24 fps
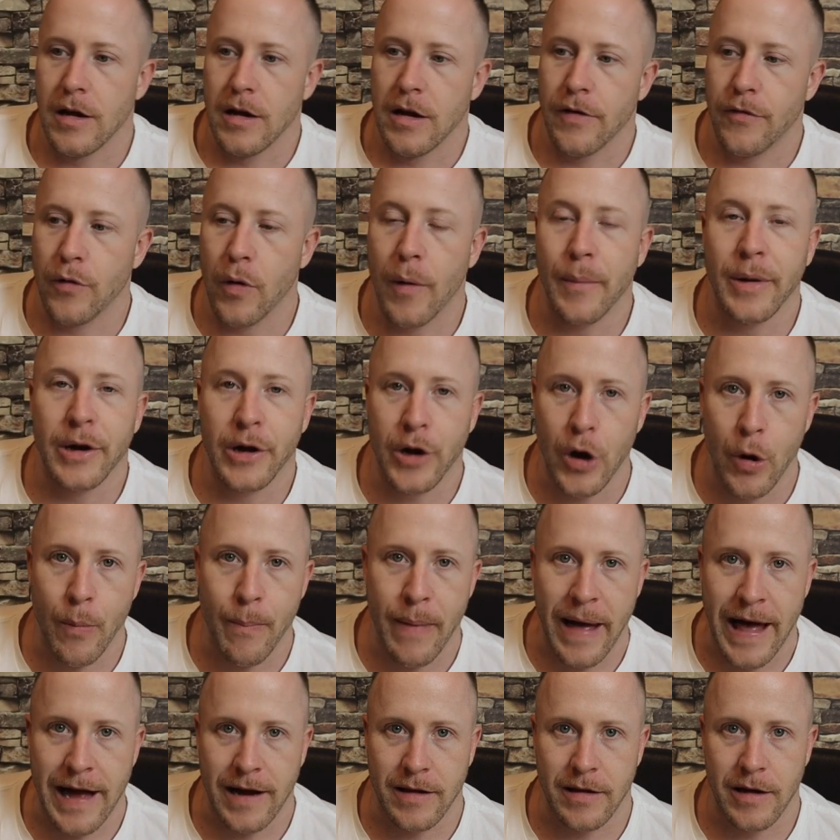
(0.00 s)
if you want me to go
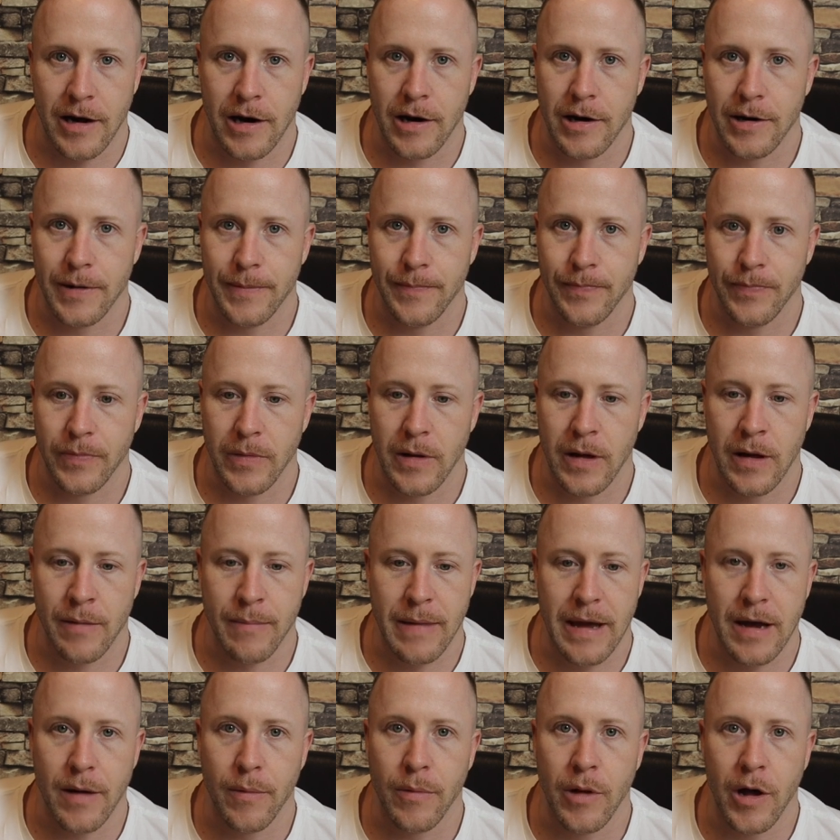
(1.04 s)
back there and
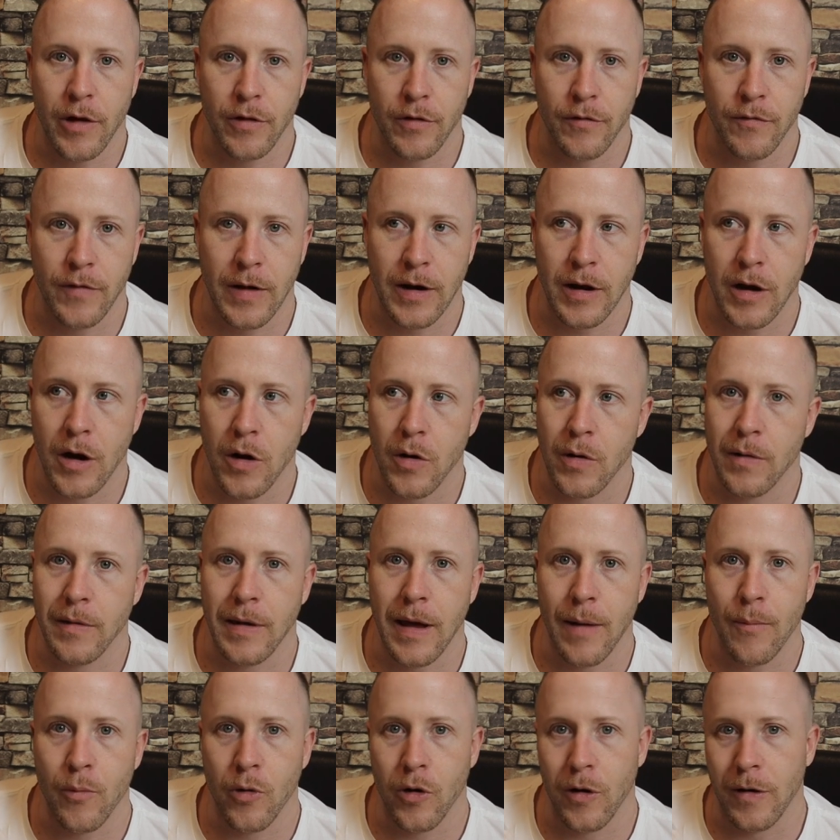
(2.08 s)
make another video and
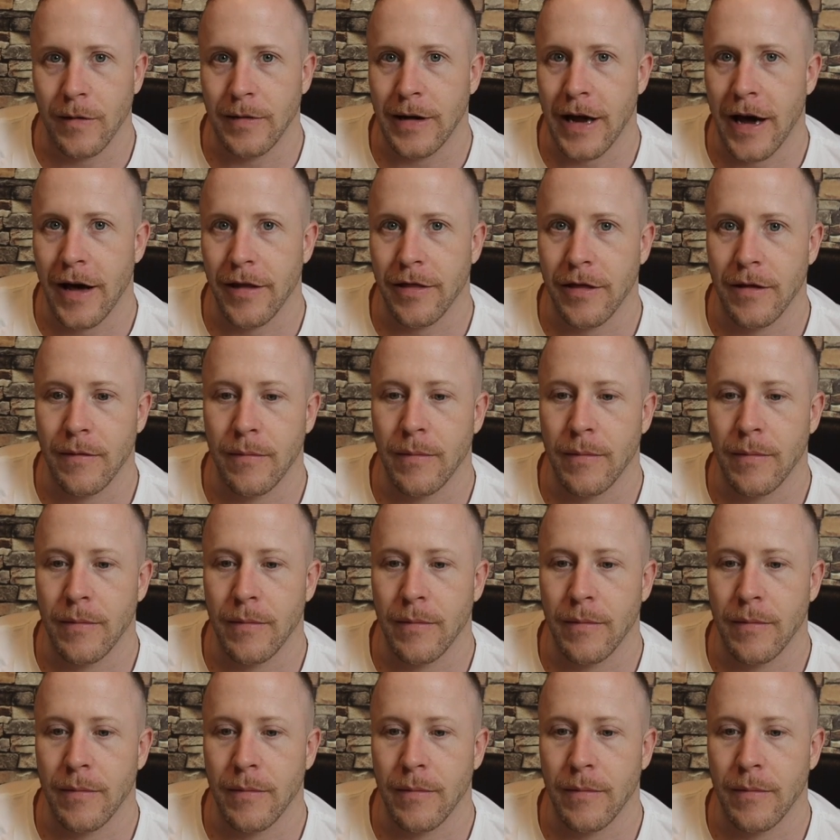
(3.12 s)
get more in depth,